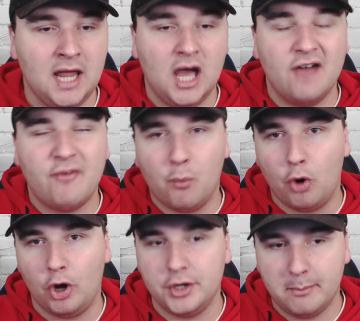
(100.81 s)
of a
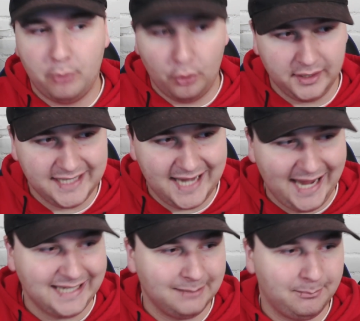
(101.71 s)

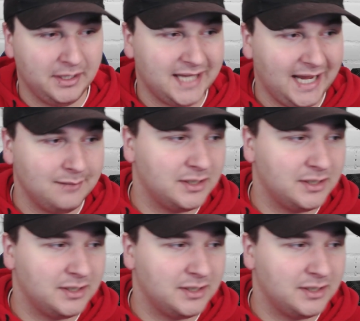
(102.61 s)
1.8 per game,